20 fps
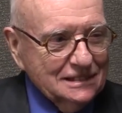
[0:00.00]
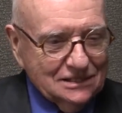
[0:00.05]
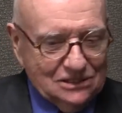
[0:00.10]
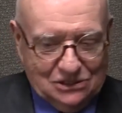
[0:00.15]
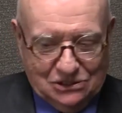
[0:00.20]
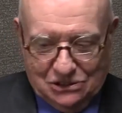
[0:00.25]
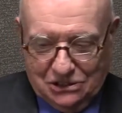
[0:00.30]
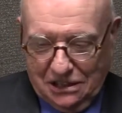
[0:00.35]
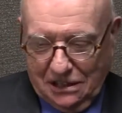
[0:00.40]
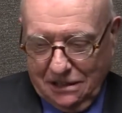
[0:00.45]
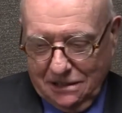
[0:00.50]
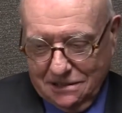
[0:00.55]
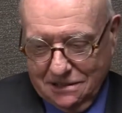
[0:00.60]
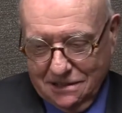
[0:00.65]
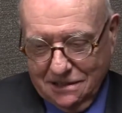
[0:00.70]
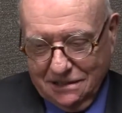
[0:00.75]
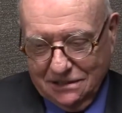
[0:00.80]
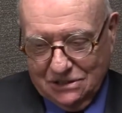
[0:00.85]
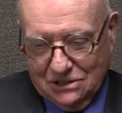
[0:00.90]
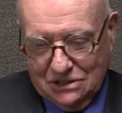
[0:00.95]
It's
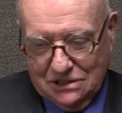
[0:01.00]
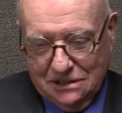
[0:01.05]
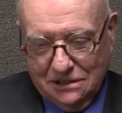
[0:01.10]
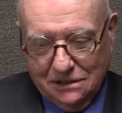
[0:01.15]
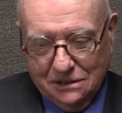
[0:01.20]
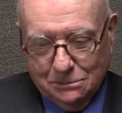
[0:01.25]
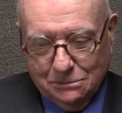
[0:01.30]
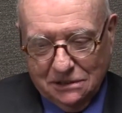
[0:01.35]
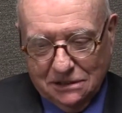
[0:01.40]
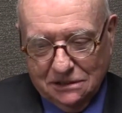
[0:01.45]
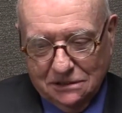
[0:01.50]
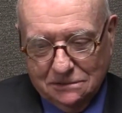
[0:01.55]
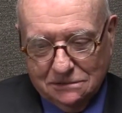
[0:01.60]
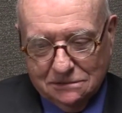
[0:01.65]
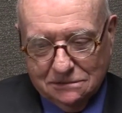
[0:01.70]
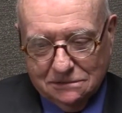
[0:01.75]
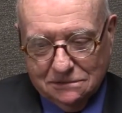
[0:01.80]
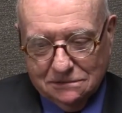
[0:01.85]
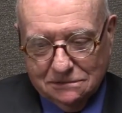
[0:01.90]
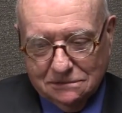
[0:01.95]
changed considerably.
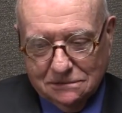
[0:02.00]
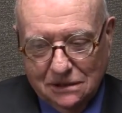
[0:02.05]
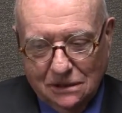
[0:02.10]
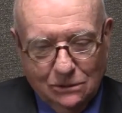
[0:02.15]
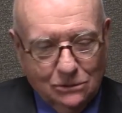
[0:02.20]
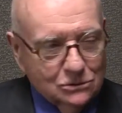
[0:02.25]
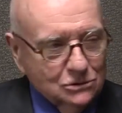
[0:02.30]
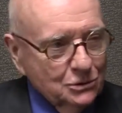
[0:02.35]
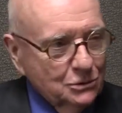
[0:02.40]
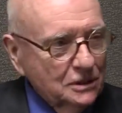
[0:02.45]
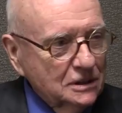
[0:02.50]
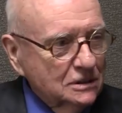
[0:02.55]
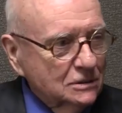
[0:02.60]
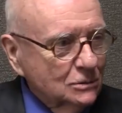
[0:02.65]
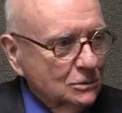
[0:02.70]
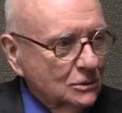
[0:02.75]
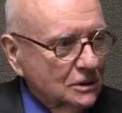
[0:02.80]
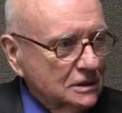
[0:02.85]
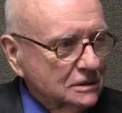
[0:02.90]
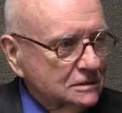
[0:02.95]
Well,
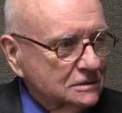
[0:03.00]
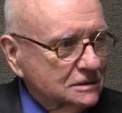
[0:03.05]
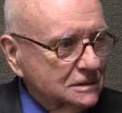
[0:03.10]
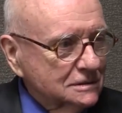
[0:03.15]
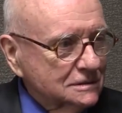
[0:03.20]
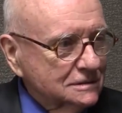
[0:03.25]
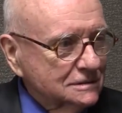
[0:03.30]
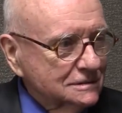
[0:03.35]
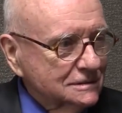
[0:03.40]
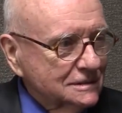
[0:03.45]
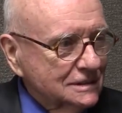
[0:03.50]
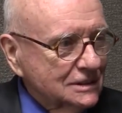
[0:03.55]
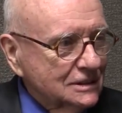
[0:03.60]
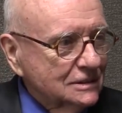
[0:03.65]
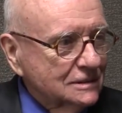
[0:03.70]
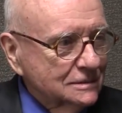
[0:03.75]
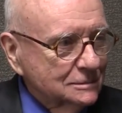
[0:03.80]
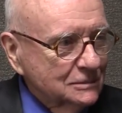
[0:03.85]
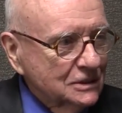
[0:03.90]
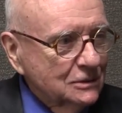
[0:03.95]
Trindle Road, and
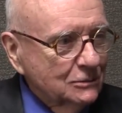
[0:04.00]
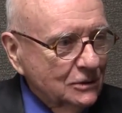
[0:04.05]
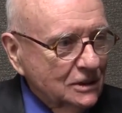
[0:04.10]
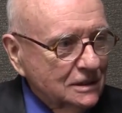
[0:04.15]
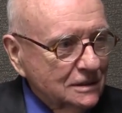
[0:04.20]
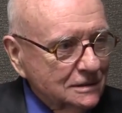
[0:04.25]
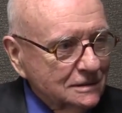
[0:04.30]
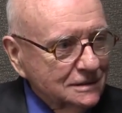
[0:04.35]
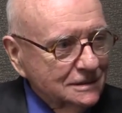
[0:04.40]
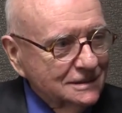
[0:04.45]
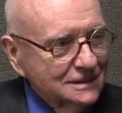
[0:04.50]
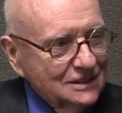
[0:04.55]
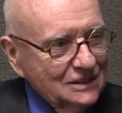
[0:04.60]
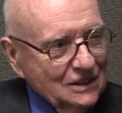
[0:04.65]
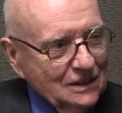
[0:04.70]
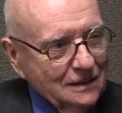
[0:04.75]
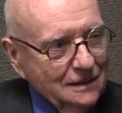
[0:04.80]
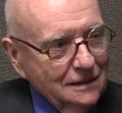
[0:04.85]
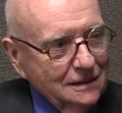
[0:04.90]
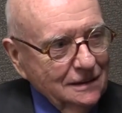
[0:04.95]
I mean we
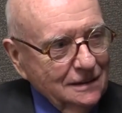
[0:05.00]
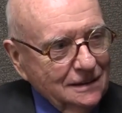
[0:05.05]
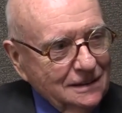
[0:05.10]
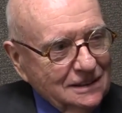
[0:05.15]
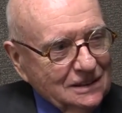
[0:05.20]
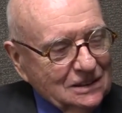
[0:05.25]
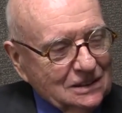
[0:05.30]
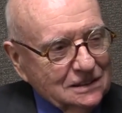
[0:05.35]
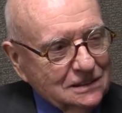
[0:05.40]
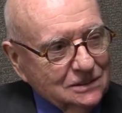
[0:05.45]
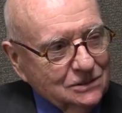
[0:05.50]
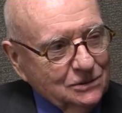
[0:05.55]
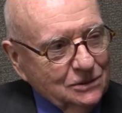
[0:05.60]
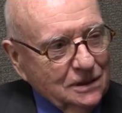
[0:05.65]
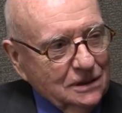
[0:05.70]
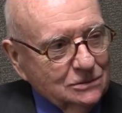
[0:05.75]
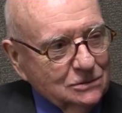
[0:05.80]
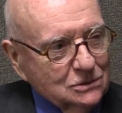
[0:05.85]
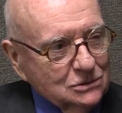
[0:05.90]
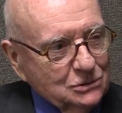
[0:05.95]

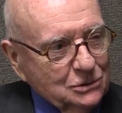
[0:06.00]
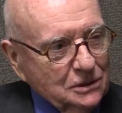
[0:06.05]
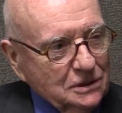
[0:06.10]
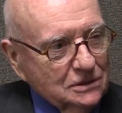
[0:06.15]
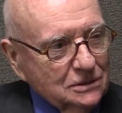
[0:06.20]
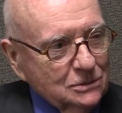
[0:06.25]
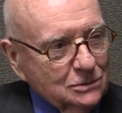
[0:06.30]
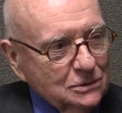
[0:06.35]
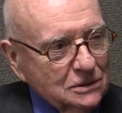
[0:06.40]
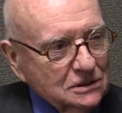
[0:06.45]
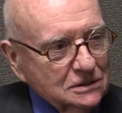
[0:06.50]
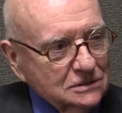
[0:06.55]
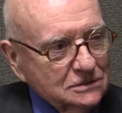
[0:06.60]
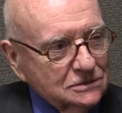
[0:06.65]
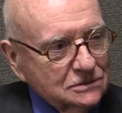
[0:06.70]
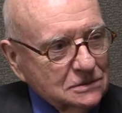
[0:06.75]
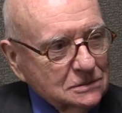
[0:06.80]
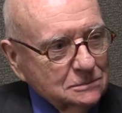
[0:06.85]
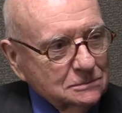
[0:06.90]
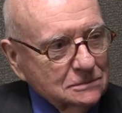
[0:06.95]
traveled Trindle Road
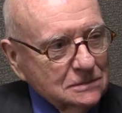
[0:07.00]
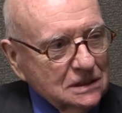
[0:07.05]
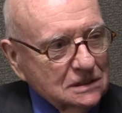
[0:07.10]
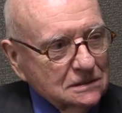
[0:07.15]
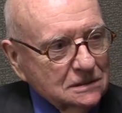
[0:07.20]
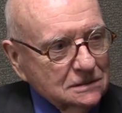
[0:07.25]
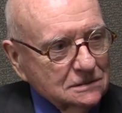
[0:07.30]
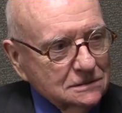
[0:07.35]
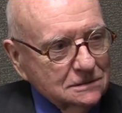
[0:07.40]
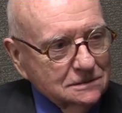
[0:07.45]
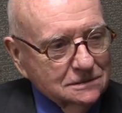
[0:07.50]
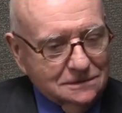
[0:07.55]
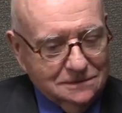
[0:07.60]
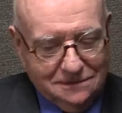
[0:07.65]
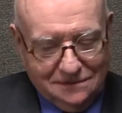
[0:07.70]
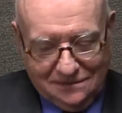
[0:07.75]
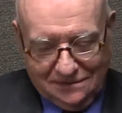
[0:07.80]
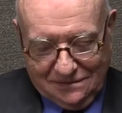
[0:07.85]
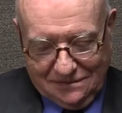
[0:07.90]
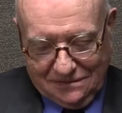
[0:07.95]
from
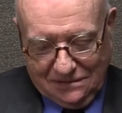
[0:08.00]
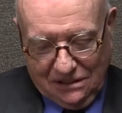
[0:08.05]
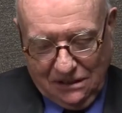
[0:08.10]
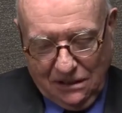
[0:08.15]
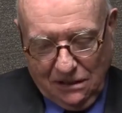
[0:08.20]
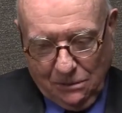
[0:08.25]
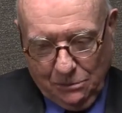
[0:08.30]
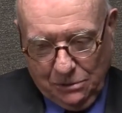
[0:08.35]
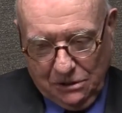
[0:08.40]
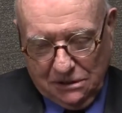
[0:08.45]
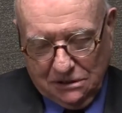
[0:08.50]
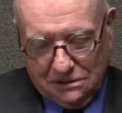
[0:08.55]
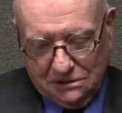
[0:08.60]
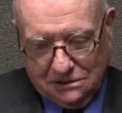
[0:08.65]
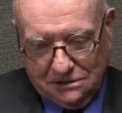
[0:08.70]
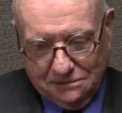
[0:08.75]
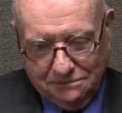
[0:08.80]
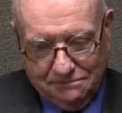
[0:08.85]
Camp Hill.